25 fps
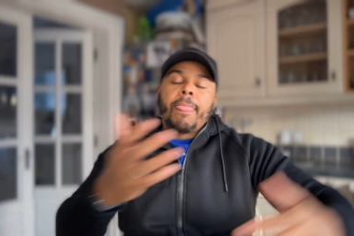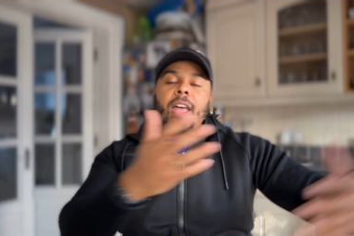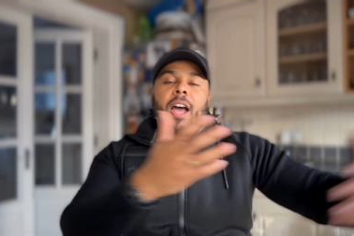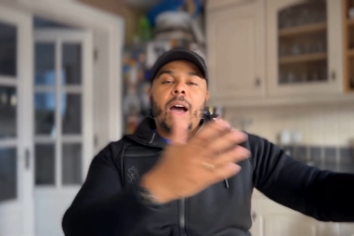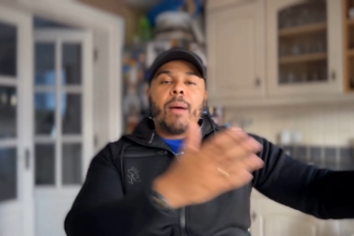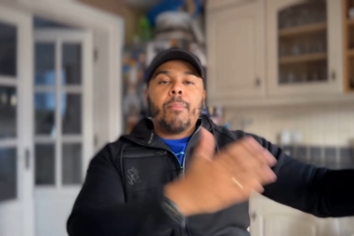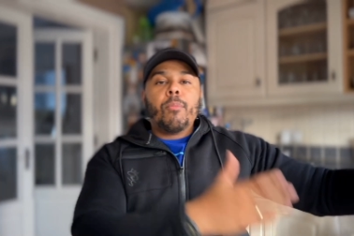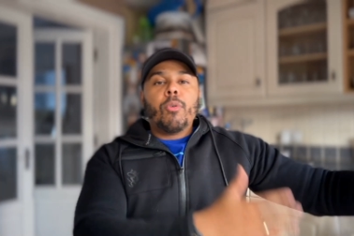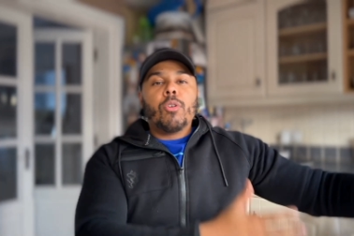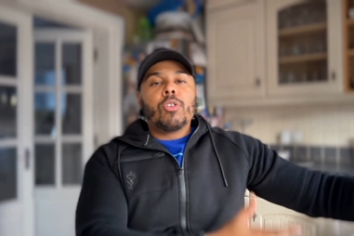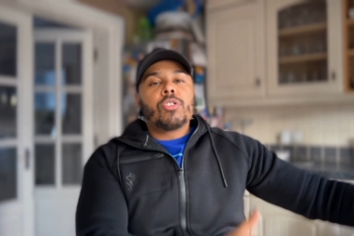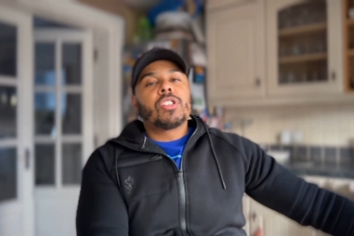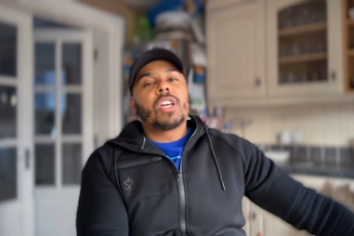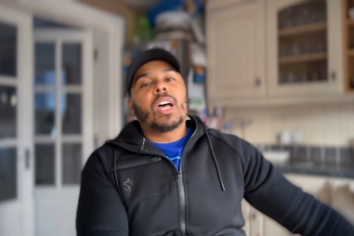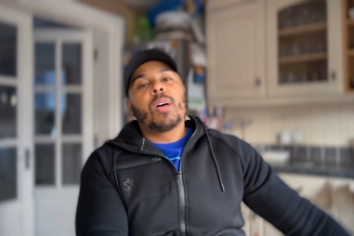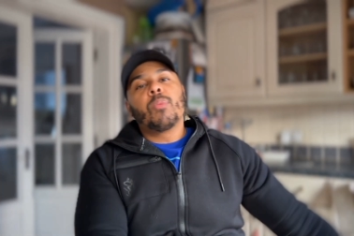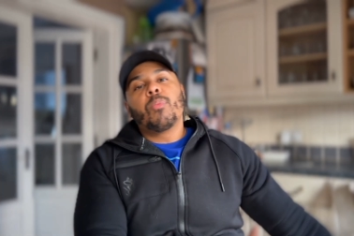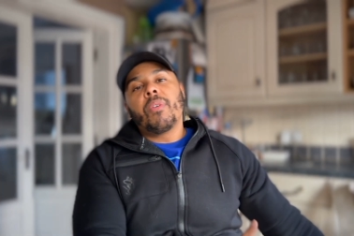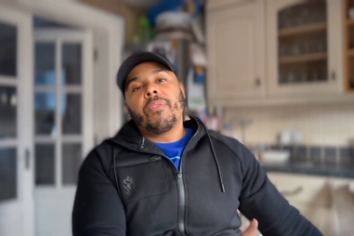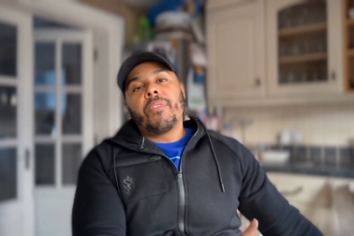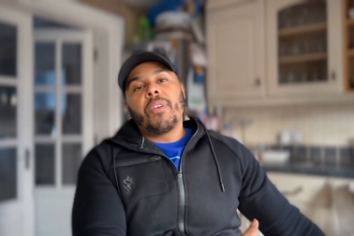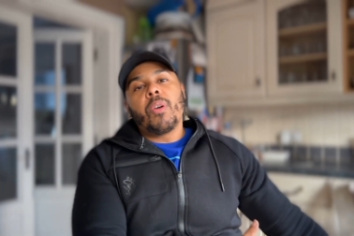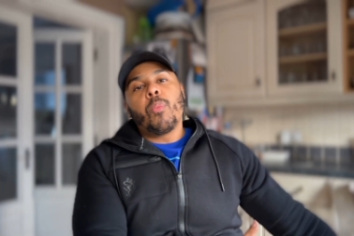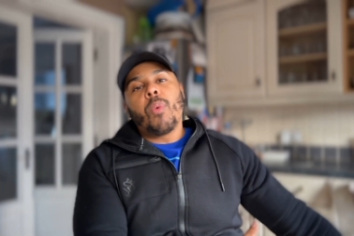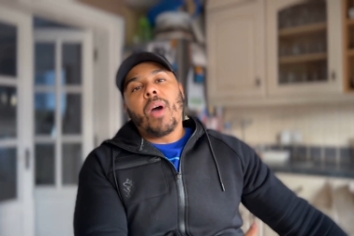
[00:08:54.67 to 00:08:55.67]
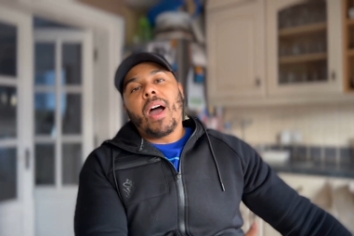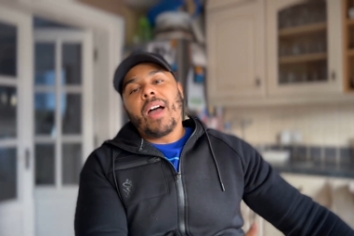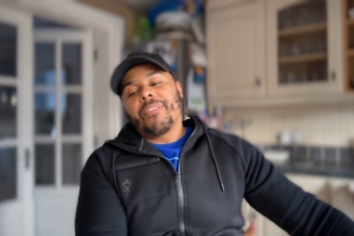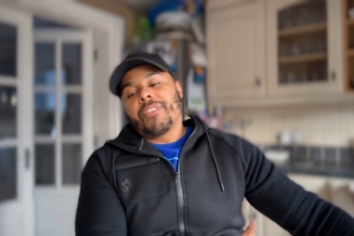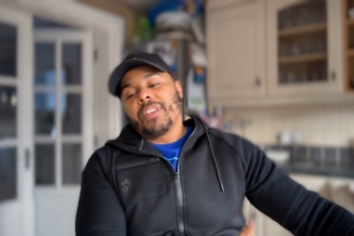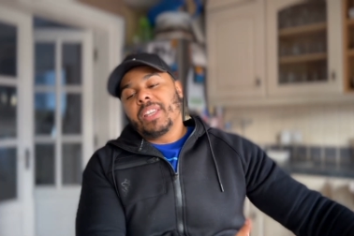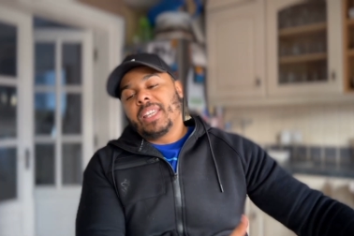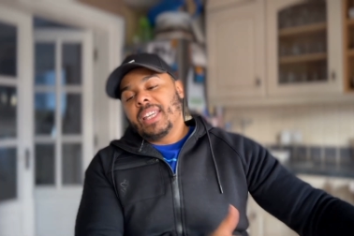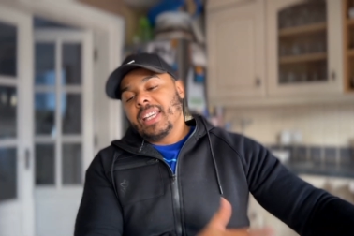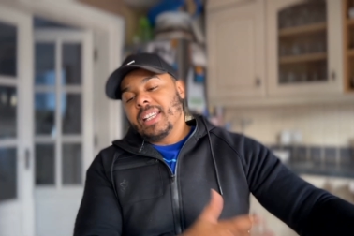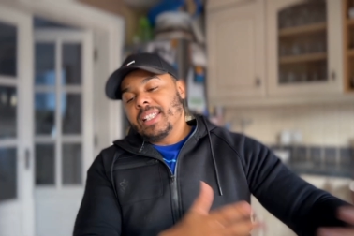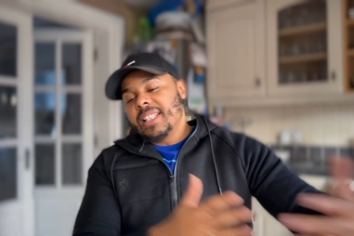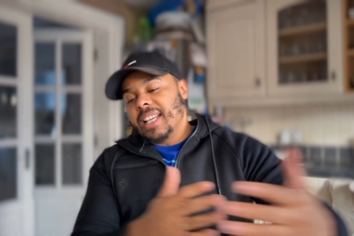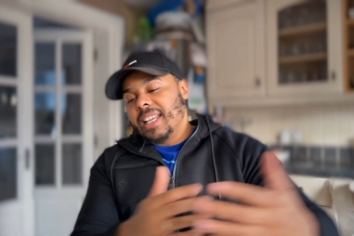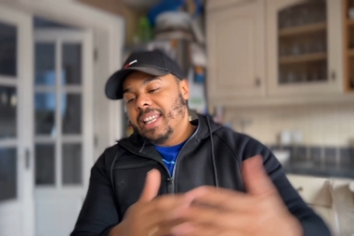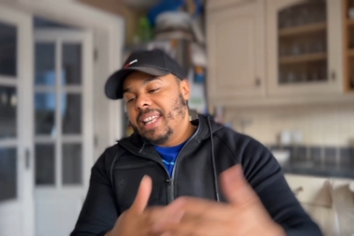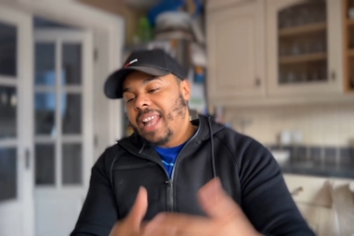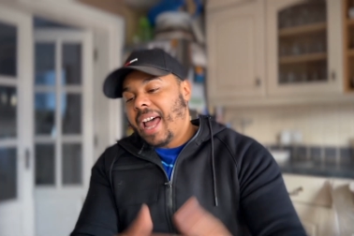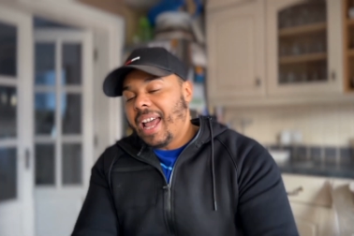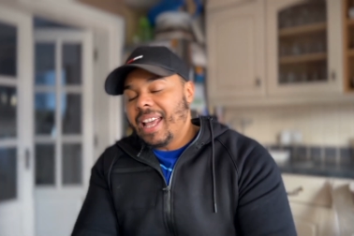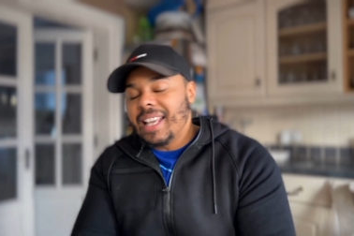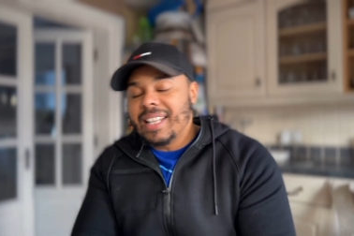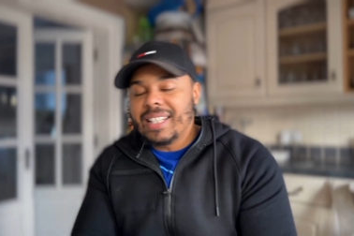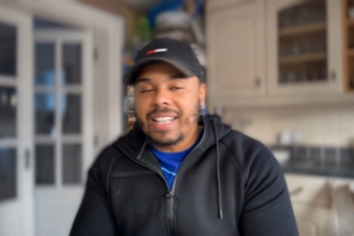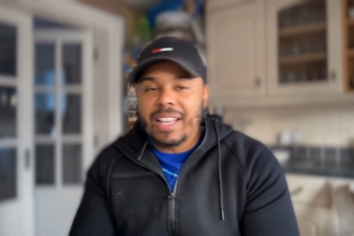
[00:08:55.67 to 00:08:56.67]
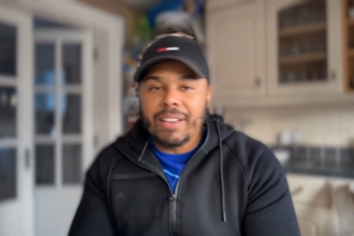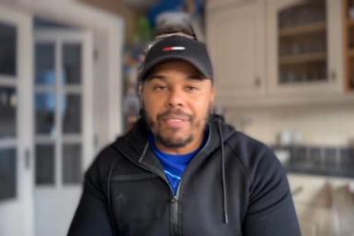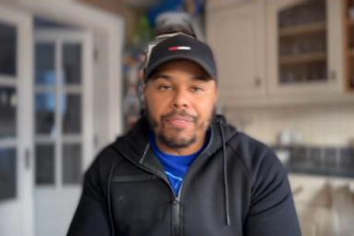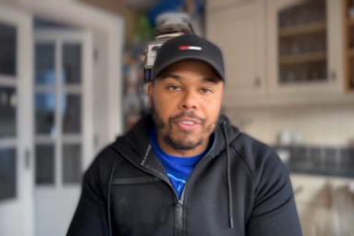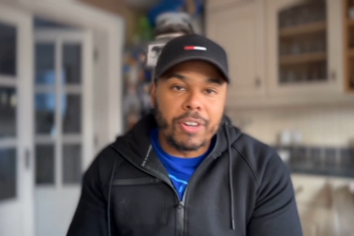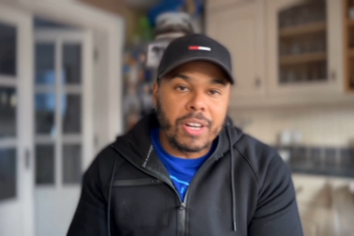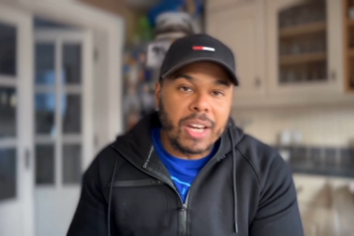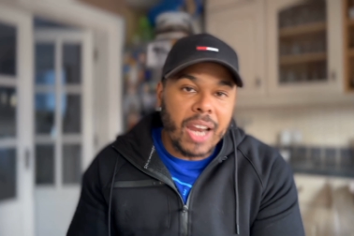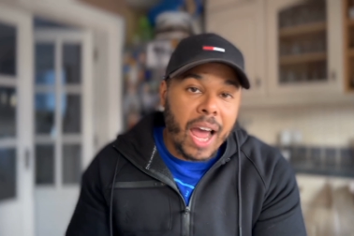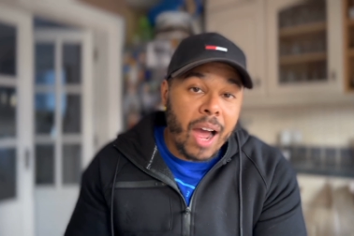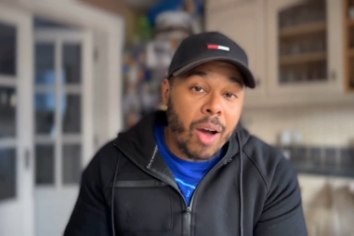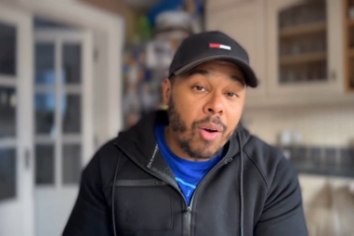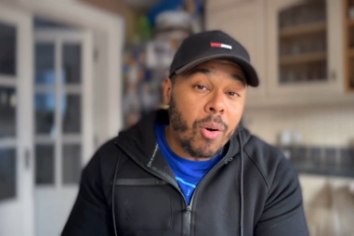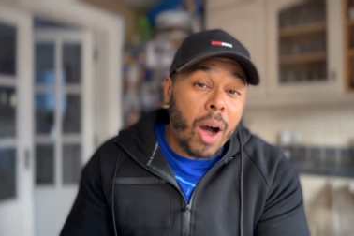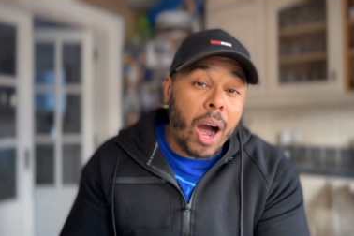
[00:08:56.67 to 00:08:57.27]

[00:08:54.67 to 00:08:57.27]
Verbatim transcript: and more time with your wife and kids. And that is it for now.